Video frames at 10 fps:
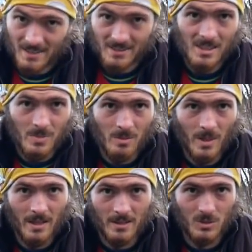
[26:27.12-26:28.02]
a sleeping
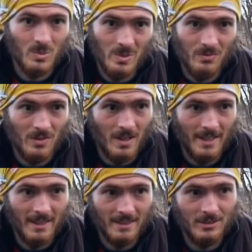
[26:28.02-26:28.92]
mat, this would be
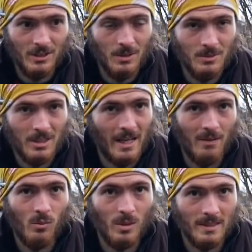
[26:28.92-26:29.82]
fine. I don't
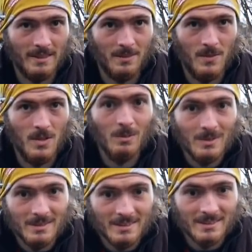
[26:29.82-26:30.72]
have one at the
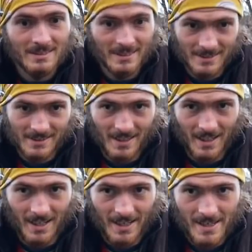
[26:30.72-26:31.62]
moment because
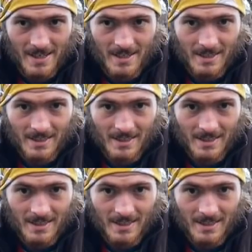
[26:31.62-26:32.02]
I